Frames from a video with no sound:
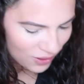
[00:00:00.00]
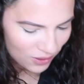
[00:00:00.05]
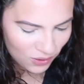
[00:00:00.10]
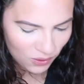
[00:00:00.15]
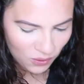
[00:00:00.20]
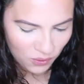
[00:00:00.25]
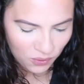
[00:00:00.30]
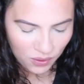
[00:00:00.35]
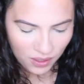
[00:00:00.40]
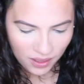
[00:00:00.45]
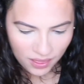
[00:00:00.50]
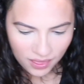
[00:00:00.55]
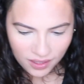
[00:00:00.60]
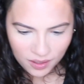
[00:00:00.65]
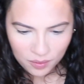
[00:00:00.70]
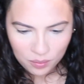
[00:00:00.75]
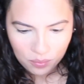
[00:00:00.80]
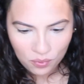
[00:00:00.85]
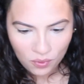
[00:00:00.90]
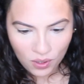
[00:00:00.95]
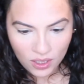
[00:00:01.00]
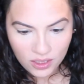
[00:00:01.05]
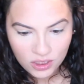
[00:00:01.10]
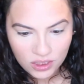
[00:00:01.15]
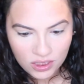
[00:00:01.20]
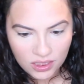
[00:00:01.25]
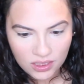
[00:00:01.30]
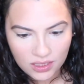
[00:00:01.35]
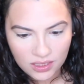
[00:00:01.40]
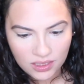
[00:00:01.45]
So the
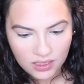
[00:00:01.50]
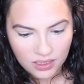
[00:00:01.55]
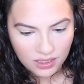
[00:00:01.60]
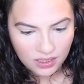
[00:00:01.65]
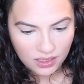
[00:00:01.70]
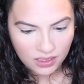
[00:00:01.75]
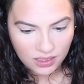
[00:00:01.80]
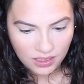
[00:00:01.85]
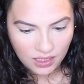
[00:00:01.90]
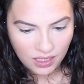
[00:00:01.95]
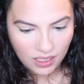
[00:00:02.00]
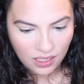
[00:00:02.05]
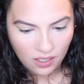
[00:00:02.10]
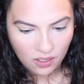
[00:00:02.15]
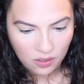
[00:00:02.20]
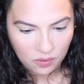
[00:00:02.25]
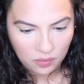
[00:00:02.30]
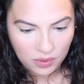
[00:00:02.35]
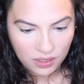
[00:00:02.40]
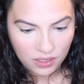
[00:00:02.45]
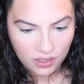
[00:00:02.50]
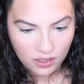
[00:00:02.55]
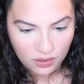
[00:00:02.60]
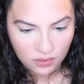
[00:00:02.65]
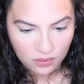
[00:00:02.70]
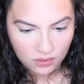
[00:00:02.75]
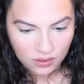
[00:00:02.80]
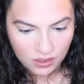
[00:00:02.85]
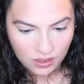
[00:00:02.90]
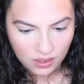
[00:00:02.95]
brushes that I'll be
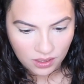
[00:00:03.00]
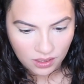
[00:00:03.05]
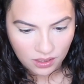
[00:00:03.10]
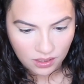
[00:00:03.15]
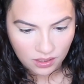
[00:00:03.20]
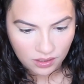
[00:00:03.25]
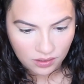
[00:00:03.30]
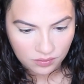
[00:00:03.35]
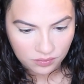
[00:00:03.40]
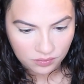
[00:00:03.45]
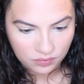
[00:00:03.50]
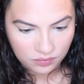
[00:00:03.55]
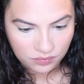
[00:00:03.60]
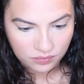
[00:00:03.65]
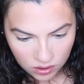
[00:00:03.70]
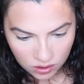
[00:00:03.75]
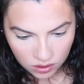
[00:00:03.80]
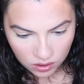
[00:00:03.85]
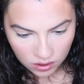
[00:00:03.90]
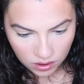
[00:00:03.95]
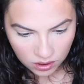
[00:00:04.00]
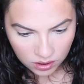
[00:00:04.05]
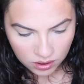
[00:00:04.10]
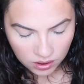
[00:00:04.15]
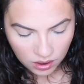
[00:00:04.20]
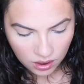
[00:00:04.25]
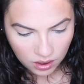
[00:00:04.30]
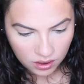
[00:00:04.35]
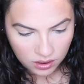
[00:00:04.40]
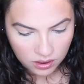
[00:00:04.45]
using looks
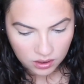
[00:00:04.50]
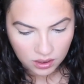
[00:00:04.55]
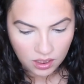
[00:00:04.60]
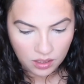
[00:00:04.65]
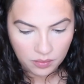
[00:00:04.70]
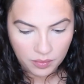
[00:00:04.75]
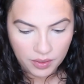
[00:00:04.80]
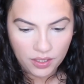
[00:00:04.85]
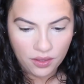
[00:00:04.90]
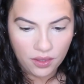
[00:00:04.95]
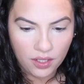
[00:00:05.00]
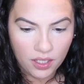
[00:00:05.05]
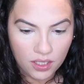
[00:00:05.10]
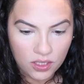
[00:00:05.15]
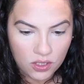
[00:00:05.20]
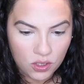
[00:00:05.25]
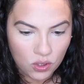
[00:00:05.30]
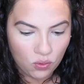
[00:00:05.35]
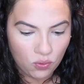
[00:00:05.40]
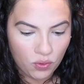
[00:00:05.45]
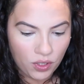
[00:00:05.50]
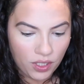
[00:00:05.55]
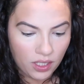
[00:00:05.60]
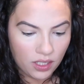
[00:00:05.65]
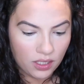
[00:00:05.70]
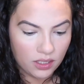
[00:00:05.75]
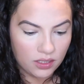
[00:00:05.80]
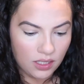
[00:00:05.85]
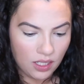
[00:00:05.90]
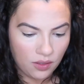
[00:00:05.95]
like it's gonna be these three
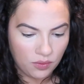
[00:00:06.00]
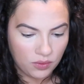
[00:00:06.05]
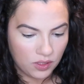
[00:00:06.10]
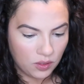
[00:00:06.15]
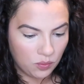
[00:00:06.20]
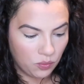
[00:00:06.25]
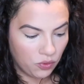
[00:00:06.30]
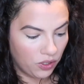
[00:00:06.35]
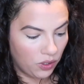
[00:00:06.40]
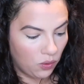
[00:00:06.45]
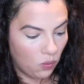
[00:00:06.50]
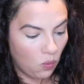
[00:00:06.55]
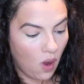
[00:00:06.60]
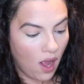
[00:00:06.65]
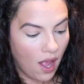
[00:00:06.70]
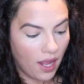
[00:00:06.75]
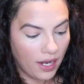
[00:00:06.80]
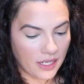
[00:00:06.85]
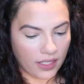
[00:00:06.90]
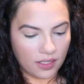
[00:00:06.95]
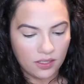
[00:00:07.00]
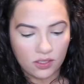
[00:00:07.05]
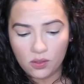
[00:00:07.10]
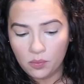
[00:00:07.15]
because that one's pretty wide.